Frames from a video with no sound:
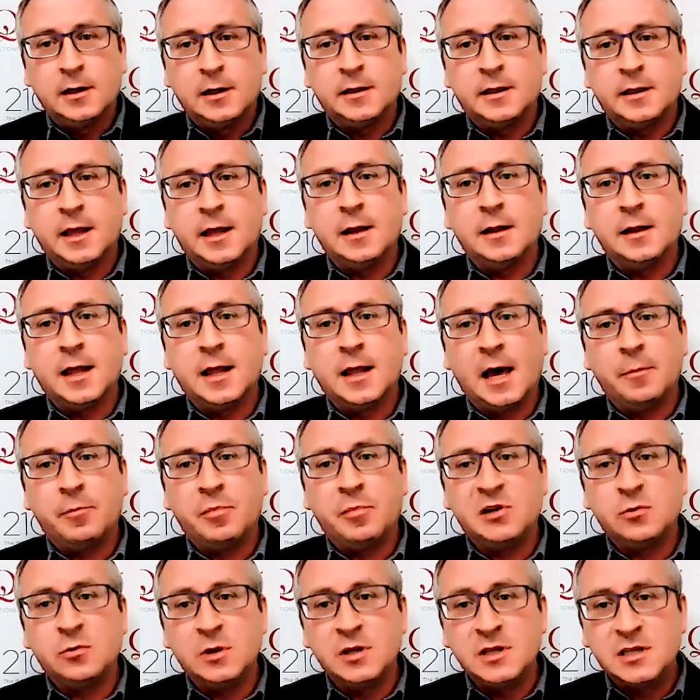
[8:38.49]
than that
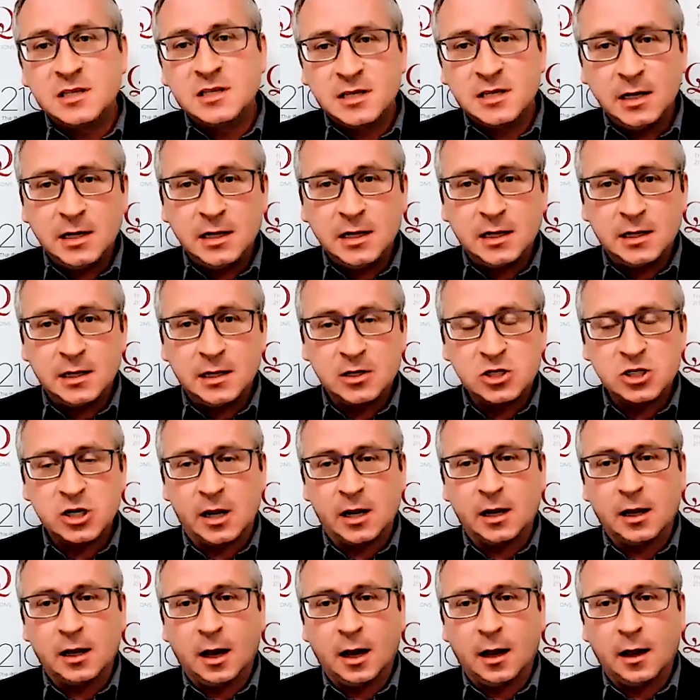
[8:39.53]
between Sydney and
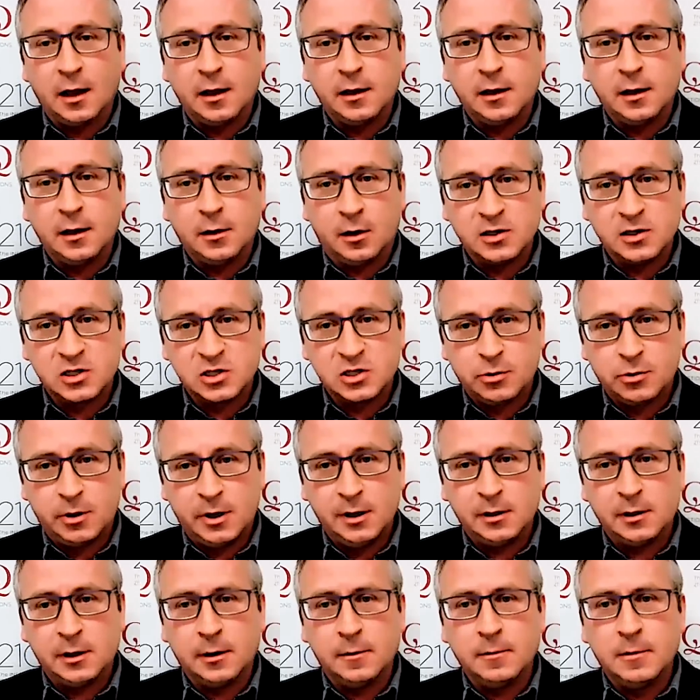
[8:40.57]
Shanghai,
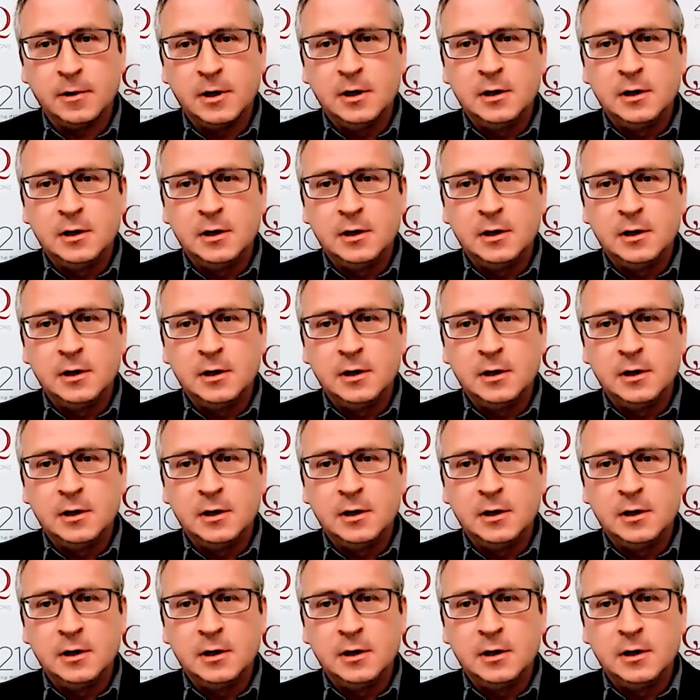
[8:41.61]
Australia.